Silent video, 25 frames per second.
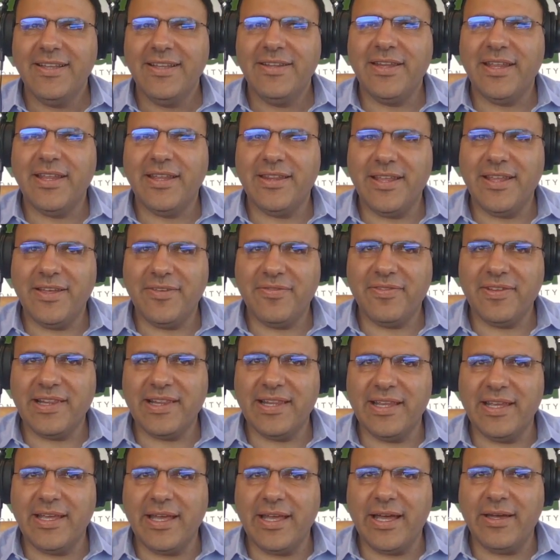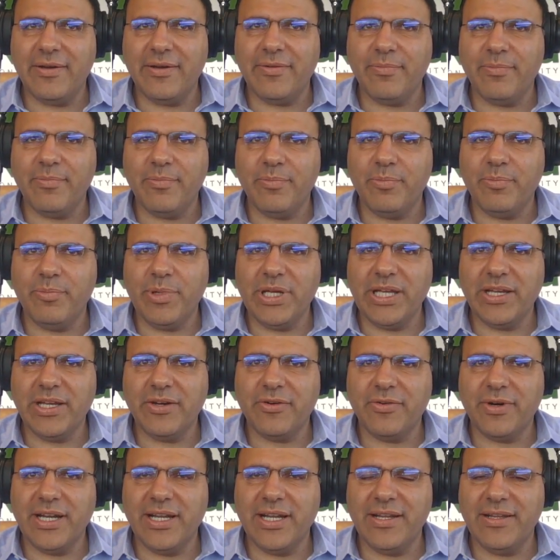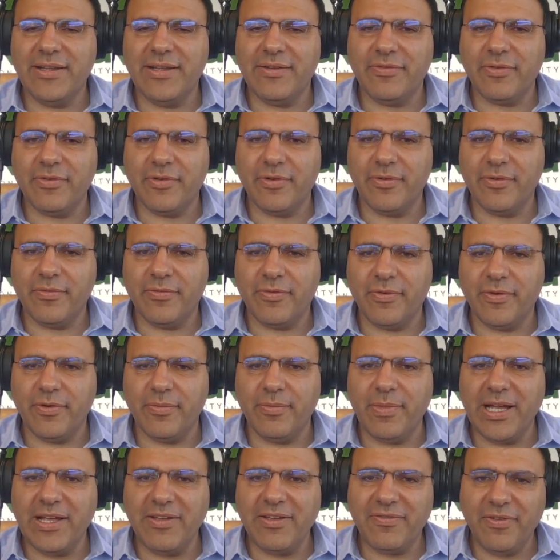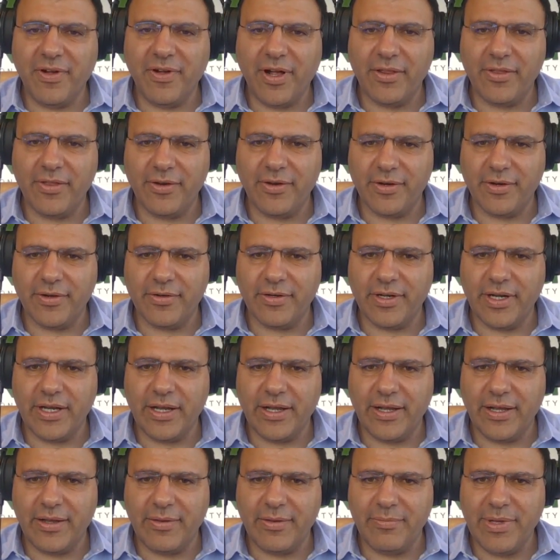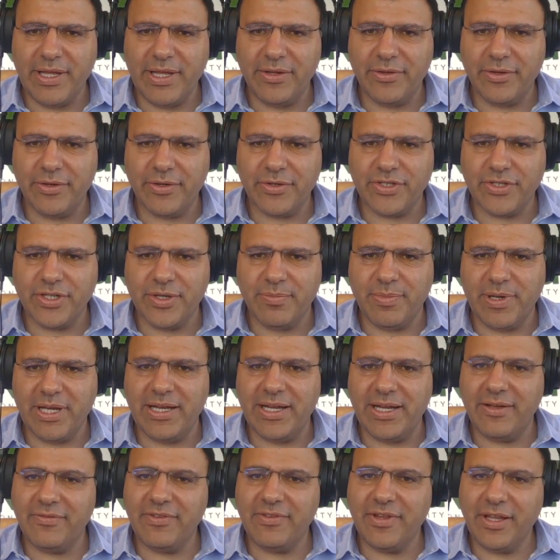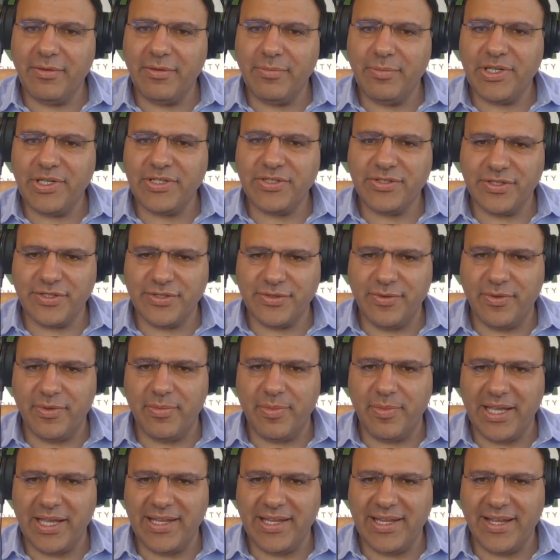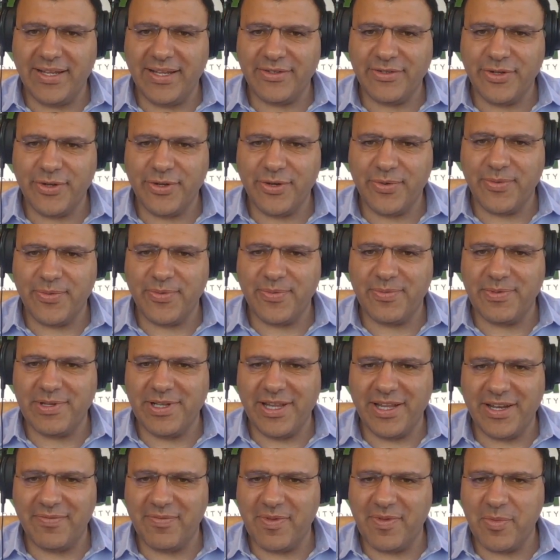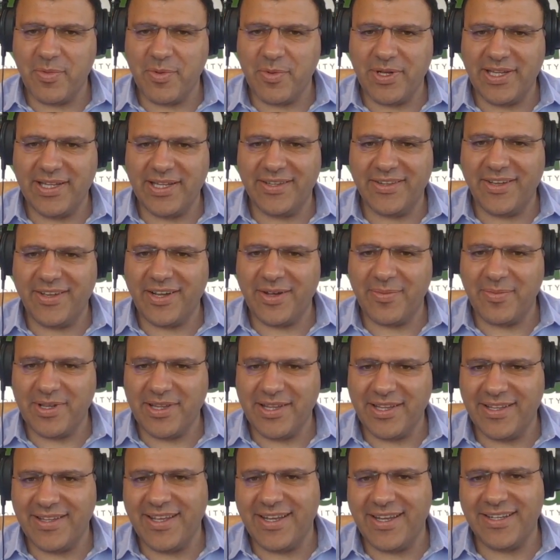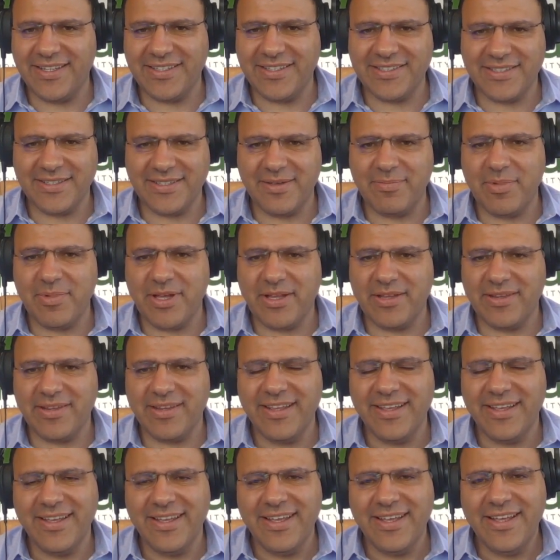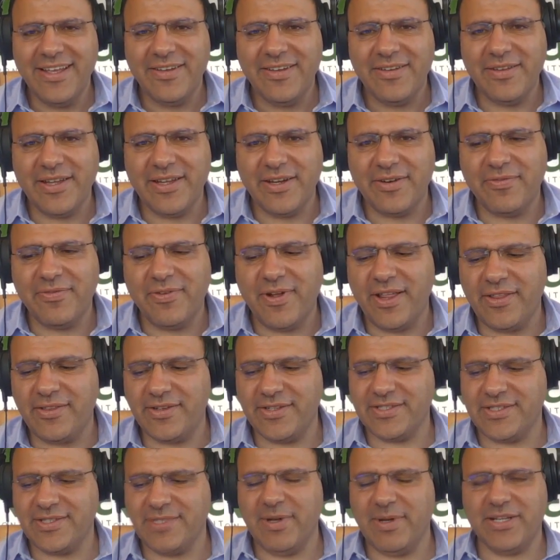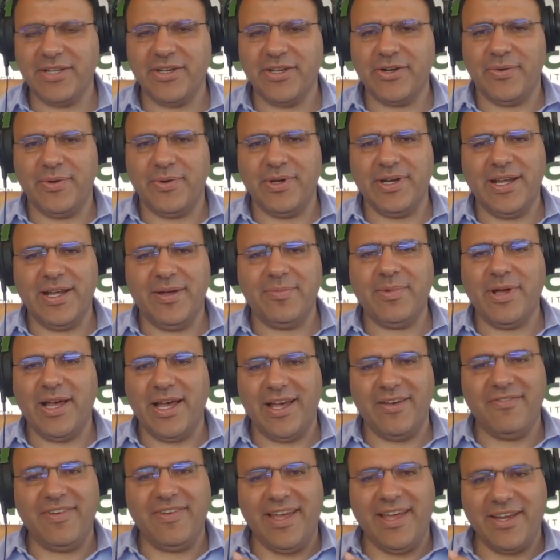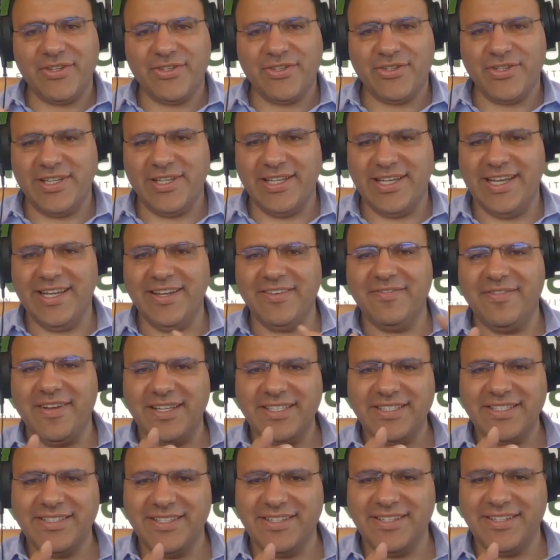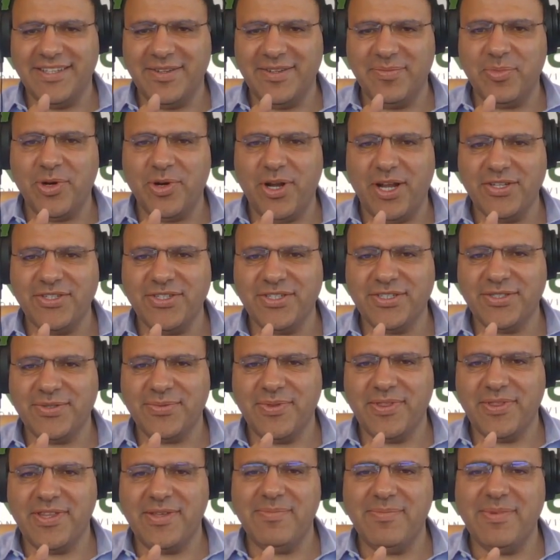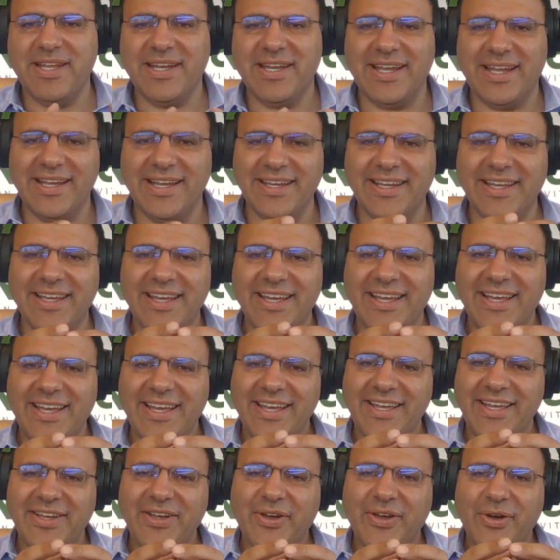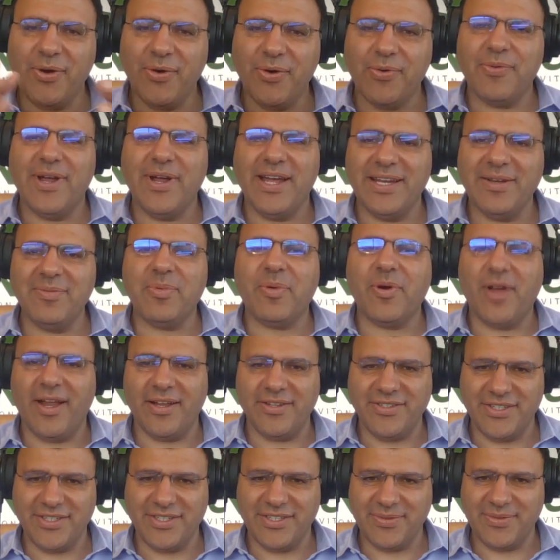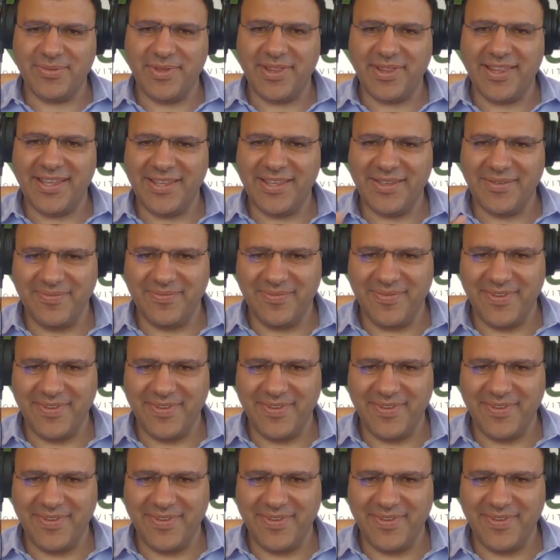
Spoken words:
Definitely, I make credit for my father mentorship, and I've done business with my dad. So a lot of people, when they talk about their dad, is about their father, is about growing up. I've actually invested in projects with him, and I co-ran projects with him